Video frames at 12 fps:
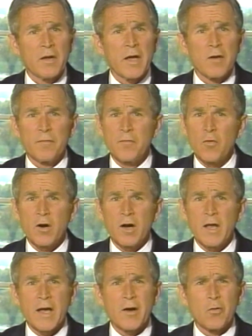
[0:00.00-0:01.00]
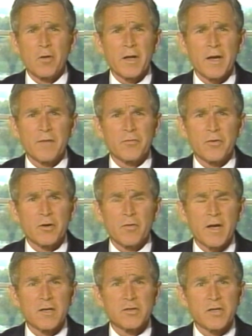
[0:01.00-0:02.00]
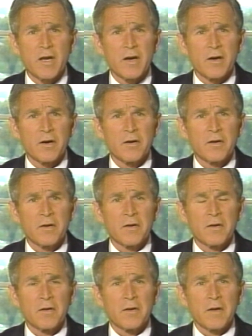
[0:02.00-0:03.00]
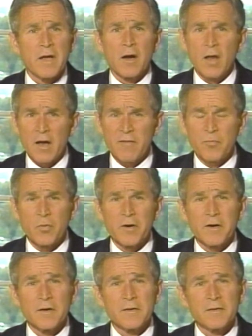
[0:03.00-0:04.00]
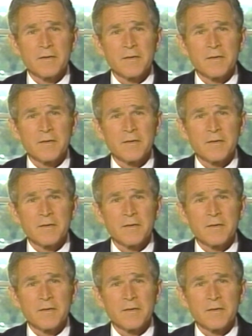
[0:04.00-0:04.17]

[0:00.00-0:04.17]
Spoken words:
in a foreign land only after the greatest care and a lot of prayer.